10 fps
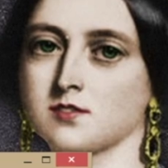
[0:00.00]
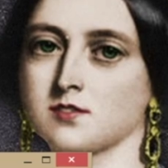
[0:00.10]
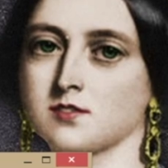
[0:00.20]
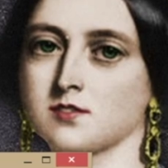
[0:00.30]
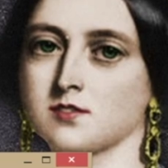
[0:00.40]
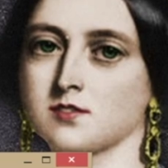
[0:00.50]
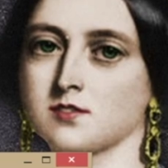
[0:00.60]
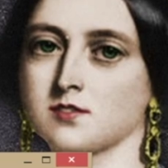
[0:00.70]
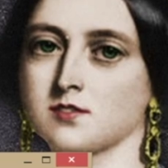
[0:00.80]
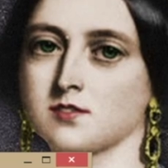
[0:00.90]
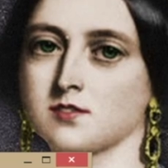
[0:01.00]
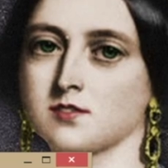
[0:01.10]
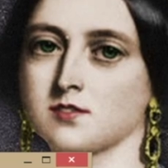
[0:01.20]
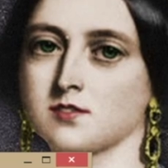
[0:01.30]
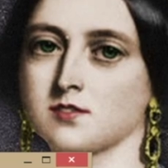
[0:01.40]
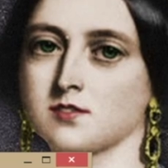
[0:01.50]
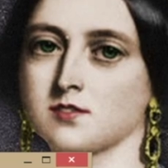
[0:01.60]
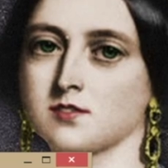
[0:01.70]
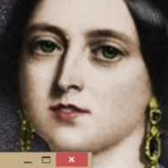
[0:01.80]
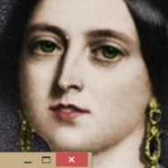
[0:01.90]

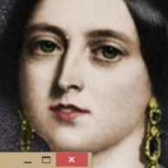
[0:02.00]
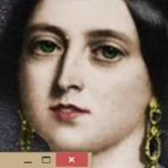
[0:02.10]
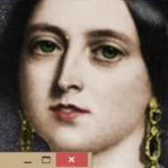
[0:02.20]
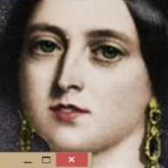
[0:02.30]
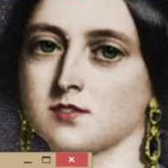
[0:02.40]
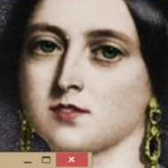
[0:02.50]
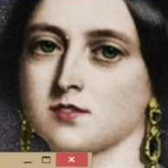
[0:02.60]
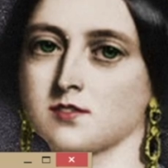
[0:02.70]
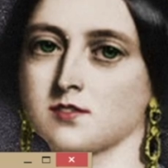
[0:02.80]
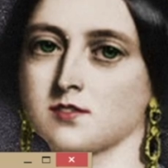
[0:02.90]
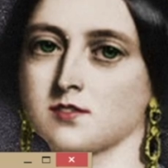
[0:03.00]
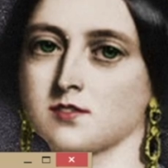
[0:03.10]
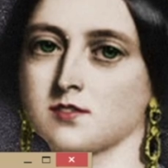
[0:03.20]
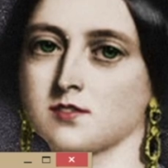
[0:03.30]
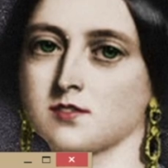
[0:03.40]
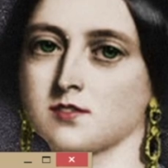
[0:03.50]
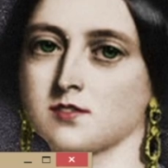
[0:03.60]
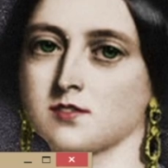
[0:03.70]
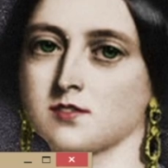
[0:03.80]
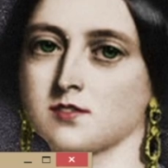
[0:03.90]

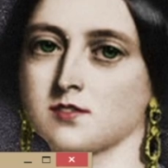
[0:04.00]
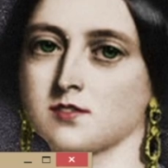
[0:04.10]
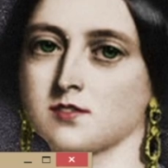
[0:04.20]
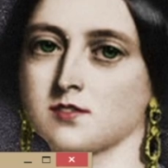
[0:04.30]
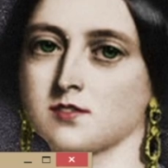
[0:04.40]
[no speech]